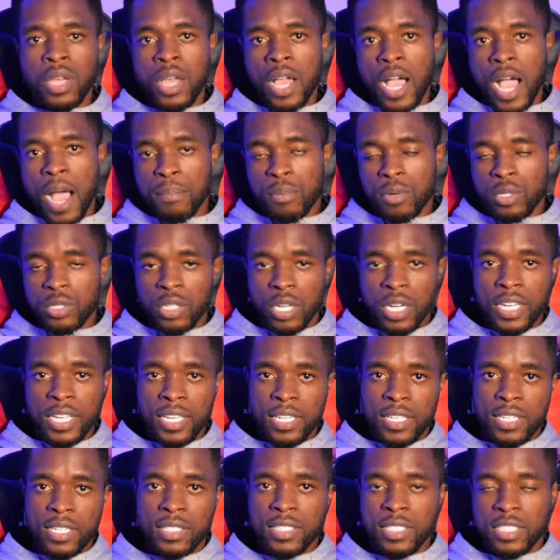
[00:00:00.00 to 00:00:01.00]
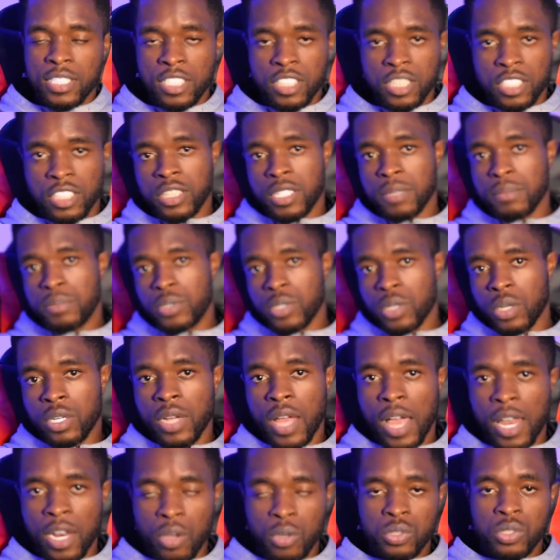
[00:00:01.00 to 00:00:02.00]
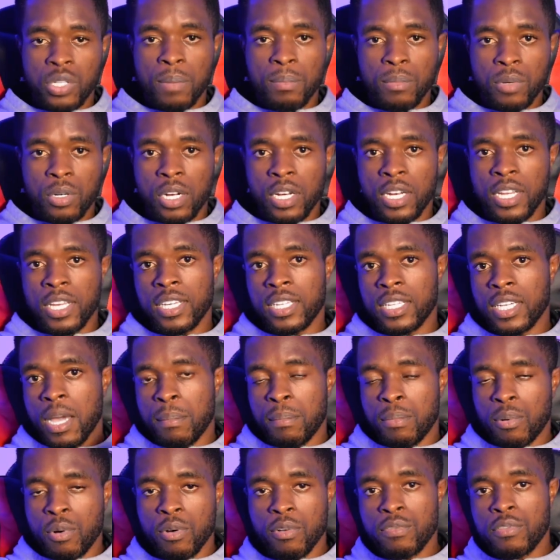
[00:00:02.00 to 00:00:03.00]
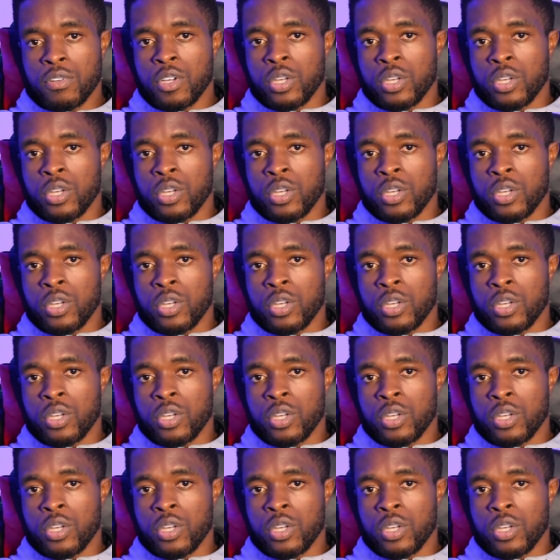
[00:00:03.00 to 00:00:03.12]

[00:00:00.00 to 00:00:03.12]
I'm going to link it in the description, and also I'm going to link it above,